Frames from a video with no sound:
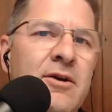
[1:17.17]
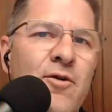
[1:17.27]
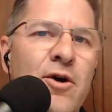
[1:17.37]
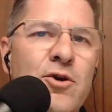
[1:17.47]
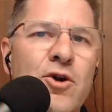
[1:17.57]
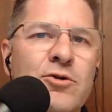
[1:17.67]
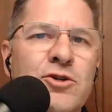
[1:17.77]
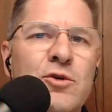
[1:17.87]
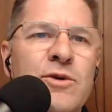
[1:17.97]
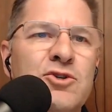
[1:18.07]
For all your
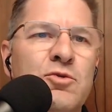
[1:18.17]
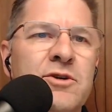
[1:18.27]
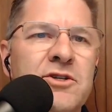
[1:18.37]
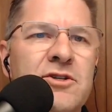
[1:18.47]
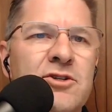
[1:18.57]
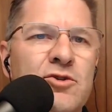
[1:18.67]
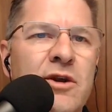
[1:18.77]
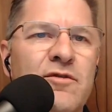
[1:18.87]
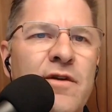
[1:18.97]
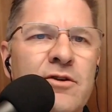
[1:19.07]
coaching resources and
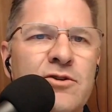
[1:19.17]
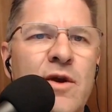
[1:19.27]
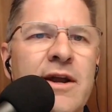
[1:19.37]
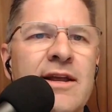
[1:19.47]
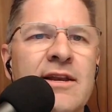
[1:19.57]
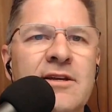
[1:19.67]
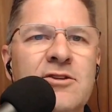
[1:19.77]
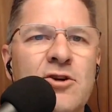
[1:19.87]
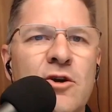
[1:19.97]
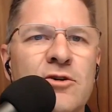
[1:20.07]
Strengths Finder training
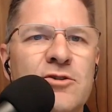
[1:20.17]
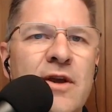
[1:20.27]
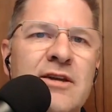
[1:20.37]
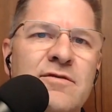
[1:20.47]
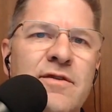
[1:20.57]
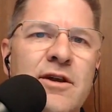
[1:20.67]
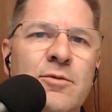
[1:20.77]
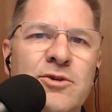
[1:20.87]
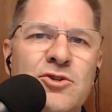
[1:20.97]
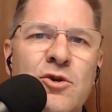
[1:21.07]
needs, you can also catch the video on
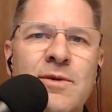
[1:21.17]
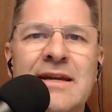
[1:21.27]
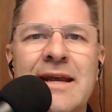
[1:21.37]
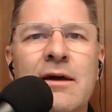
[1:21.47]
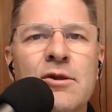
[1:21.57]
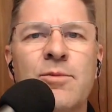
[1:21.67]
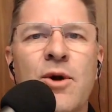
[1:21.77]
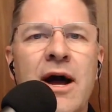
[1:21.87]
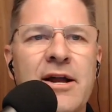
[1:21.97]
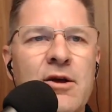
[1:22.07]
both streaming and
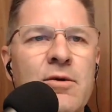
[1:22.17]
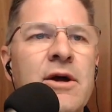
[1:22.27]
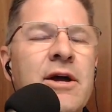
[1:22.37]
downloadable audio.